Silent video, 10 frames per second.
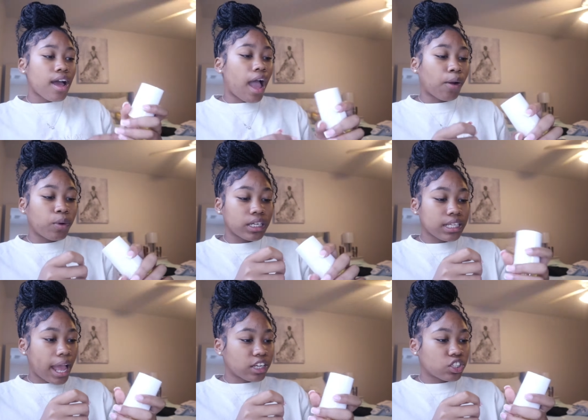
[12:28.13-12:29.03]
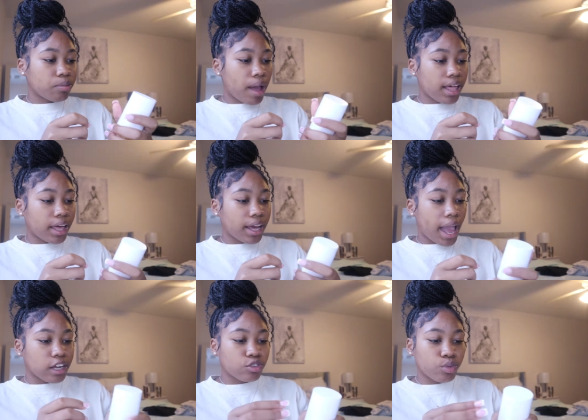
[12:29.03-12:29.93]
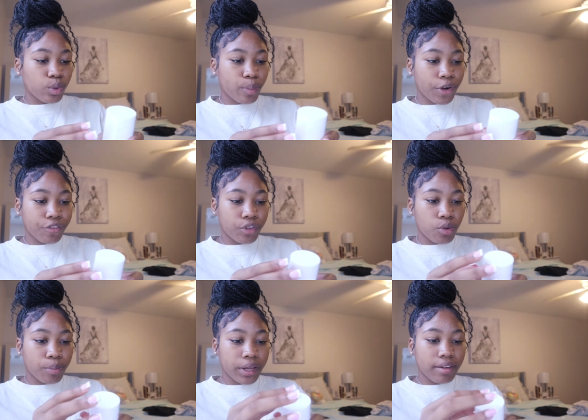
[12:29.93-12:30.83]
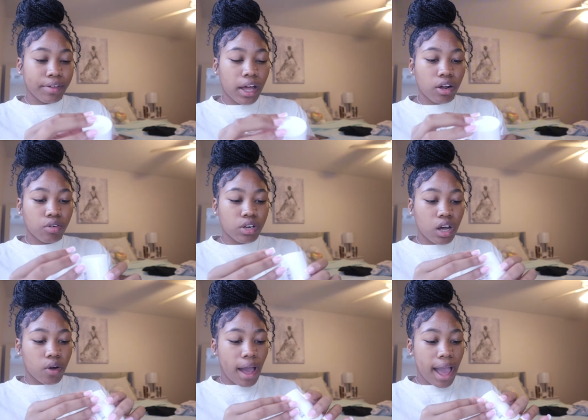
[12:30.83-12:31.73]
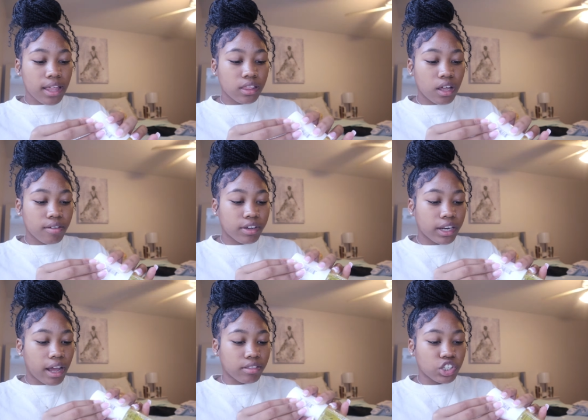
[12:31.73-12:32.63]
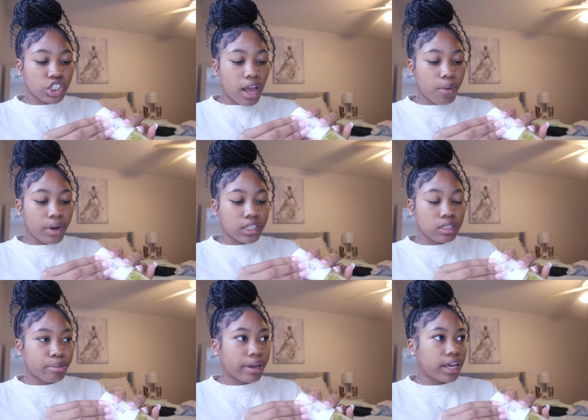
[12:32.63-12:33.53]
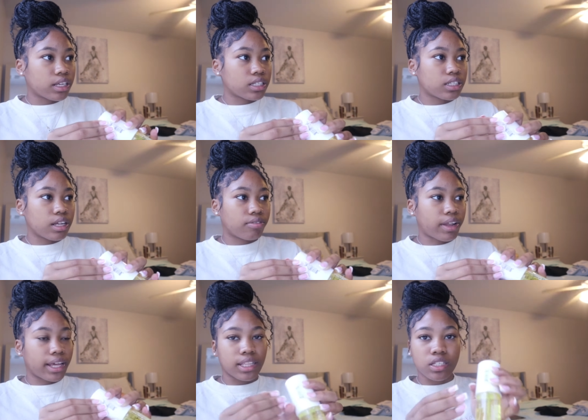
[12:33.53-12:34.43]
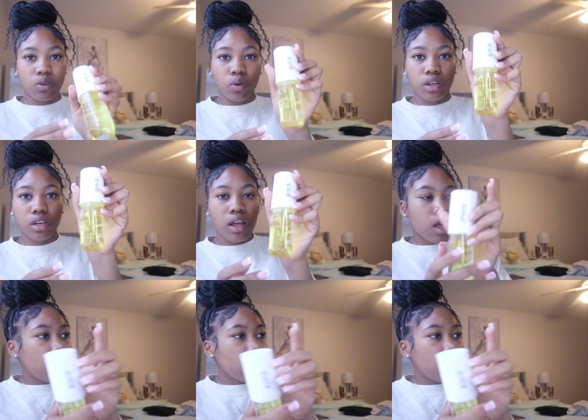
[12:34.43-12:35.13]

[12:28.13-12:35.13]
I wanted to actually buy like actual real perfume but if y'all don't know I love getting out the shower and spraying stuff like this on